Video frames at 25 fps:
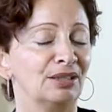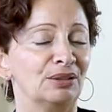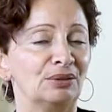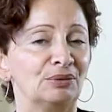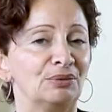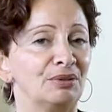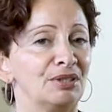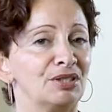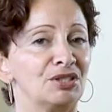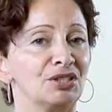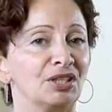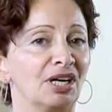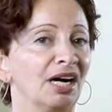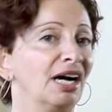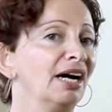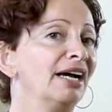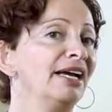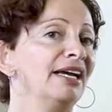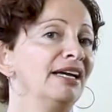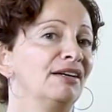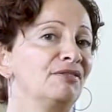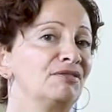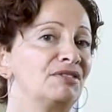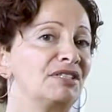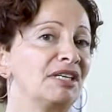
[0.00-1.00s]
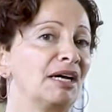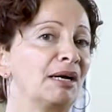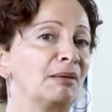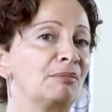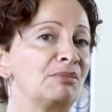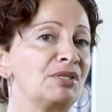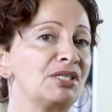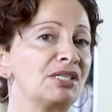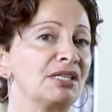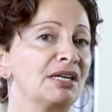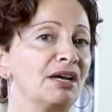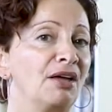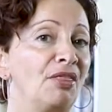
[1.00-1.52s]
which I have
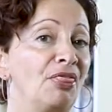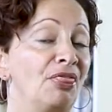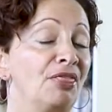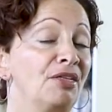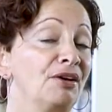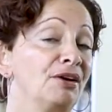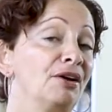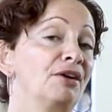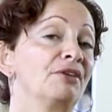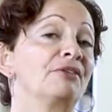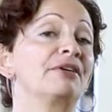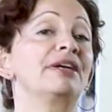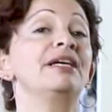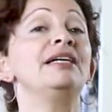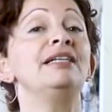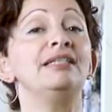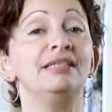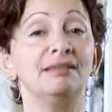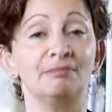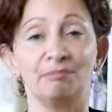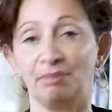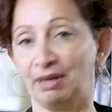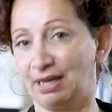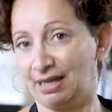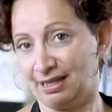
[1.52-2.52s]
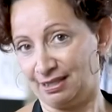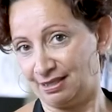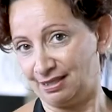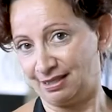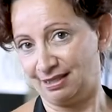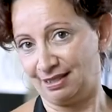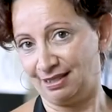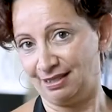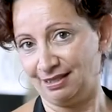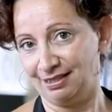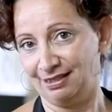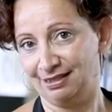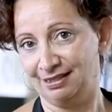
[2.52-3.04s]
dubbed the Green
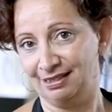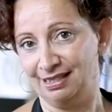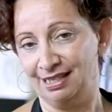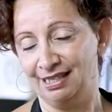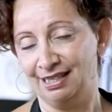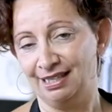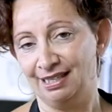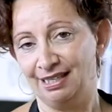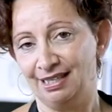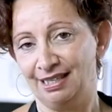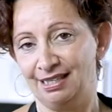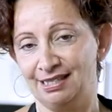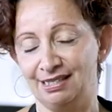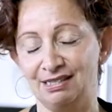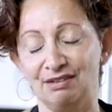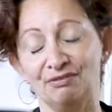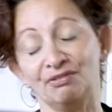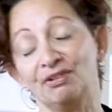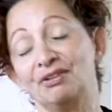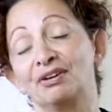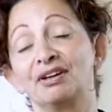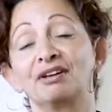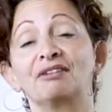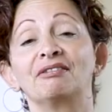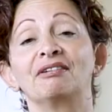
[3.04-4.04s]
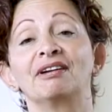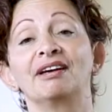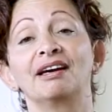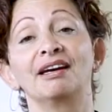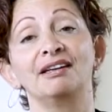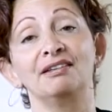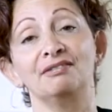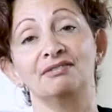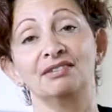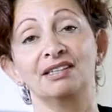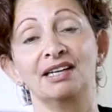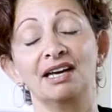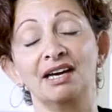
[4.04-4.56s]
Pasta. It's not very
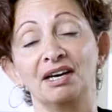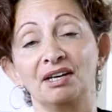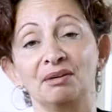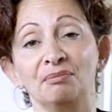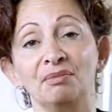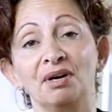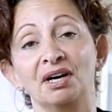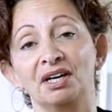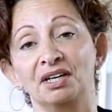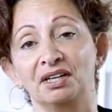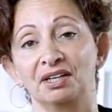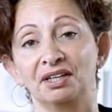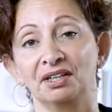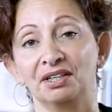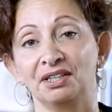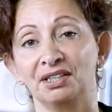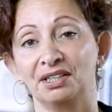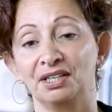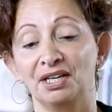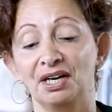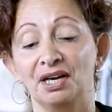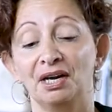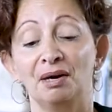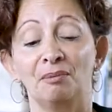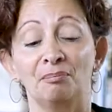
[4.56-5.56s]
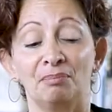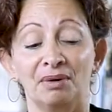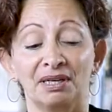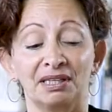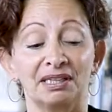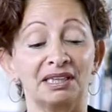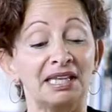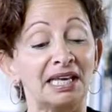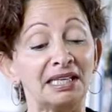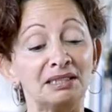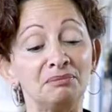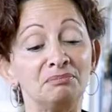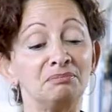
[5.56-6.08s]
creative a name, I know, but
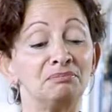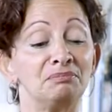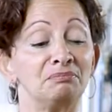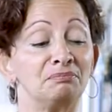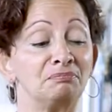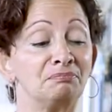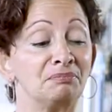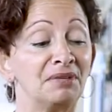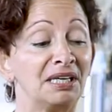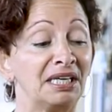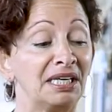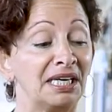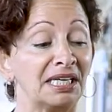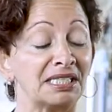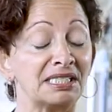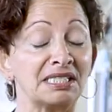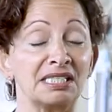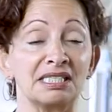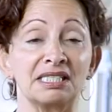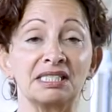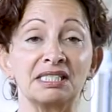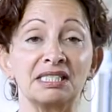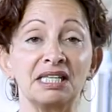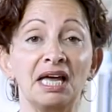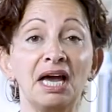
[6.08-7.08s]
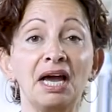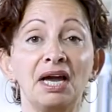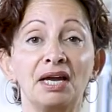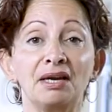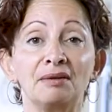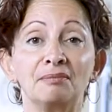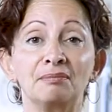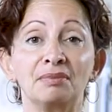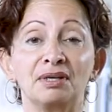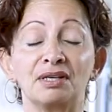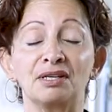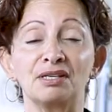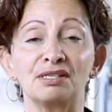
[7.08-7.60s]
that gets its name
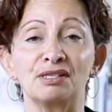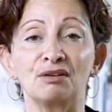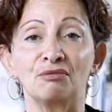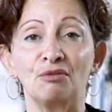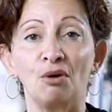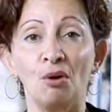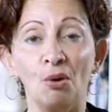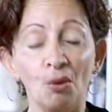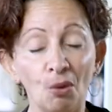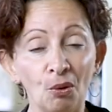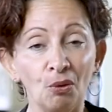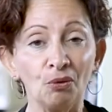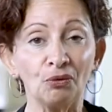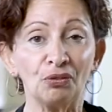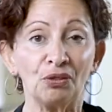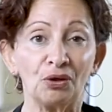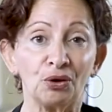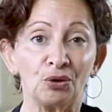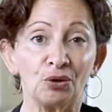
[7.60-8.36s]
because of all the